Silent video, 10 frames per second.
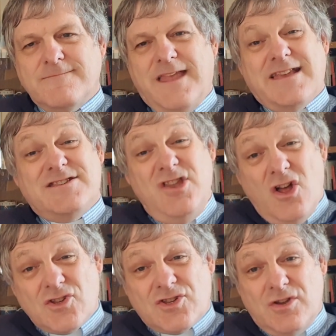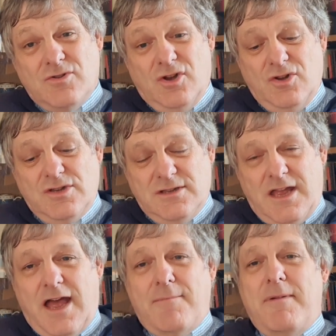is not so good
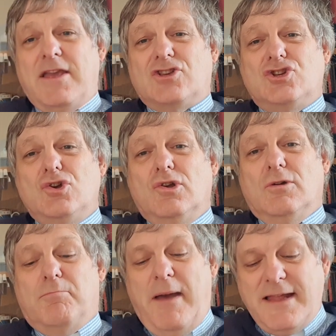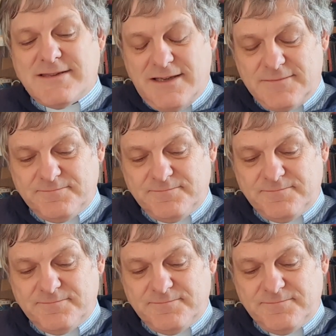and makes you look better,